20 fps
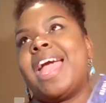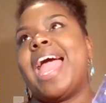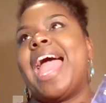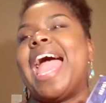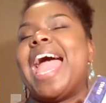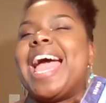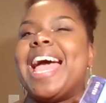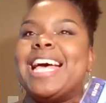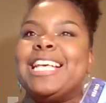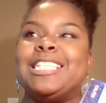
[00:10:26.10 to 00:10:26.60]

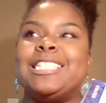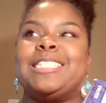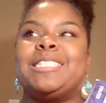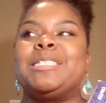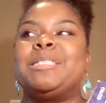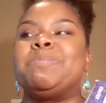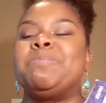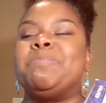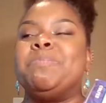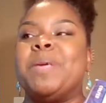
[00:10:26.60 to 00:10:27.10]

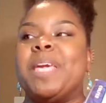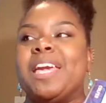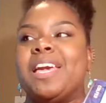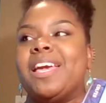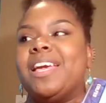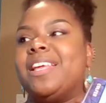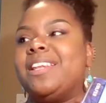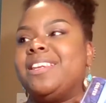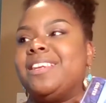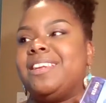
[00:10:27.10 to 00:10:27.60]
has
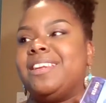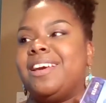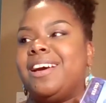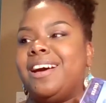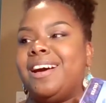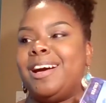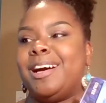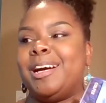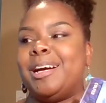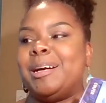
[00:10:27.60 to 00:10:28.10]
been
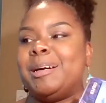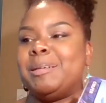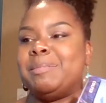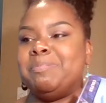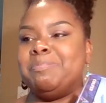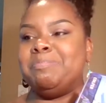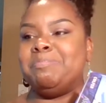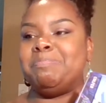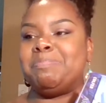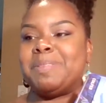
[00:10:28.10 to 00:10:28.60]

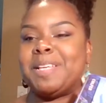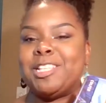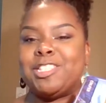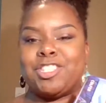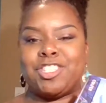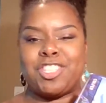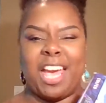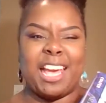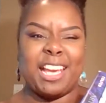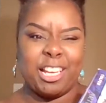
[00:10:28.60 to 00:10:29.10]

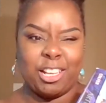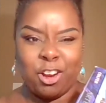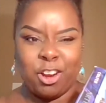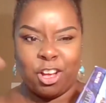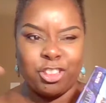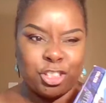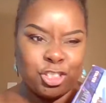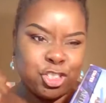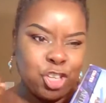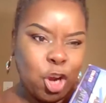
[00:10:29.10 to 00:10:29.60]
he's taken
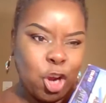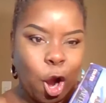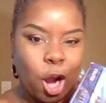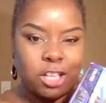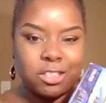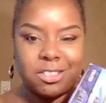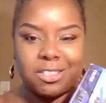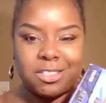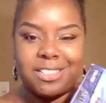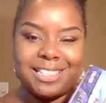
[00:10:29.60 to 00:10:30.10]
on the
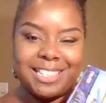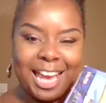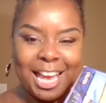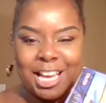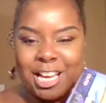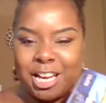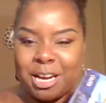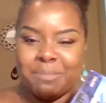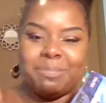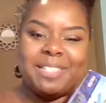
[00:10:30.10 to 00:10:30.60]
charge to
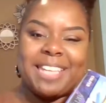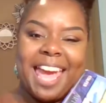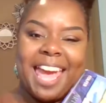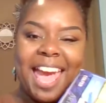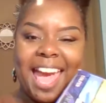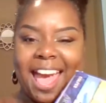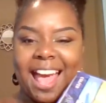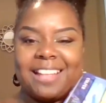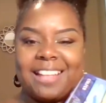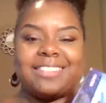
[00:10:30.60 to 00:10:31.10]
take up
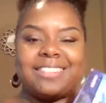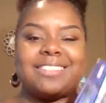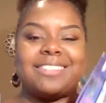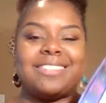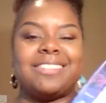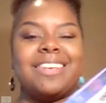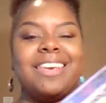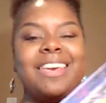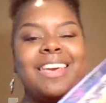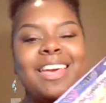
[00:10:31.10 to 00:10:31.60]
dad's